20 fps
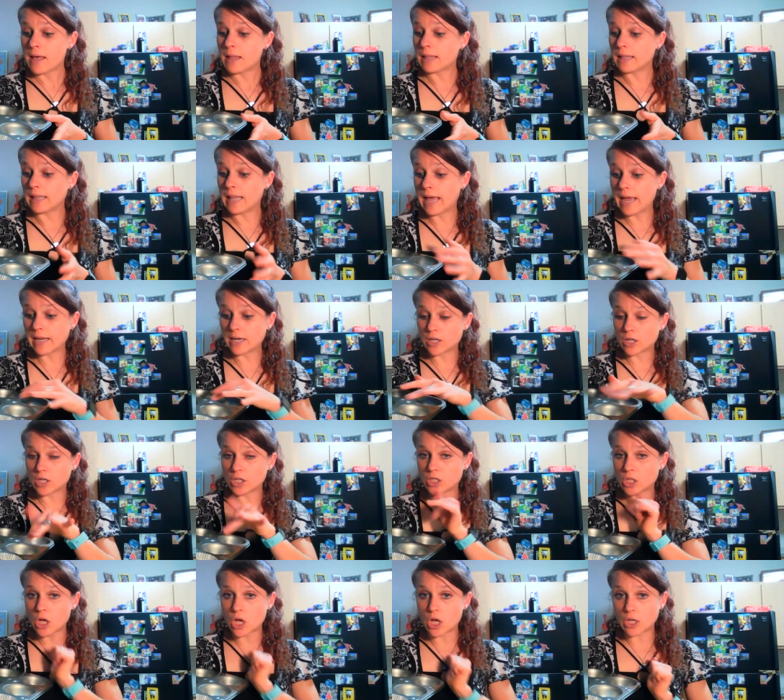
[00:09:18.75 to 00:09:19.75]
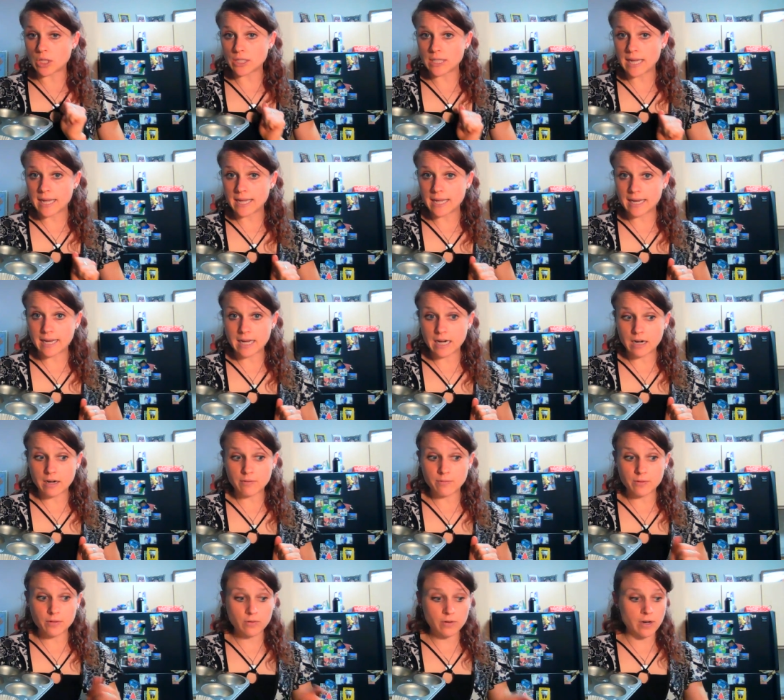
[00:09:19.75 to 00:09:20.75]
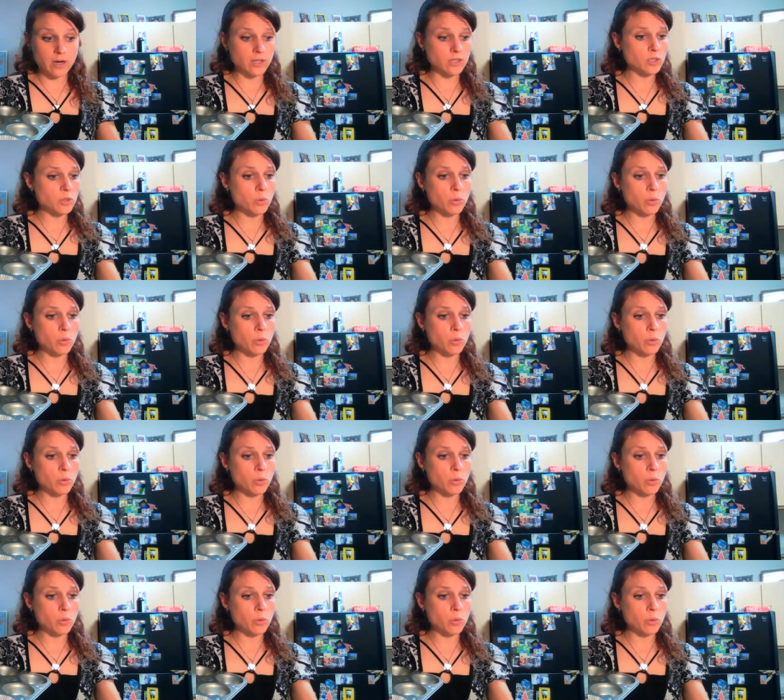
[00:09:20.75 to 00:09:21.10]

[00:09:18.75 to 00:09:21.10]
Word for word: liners all taken care of with crayons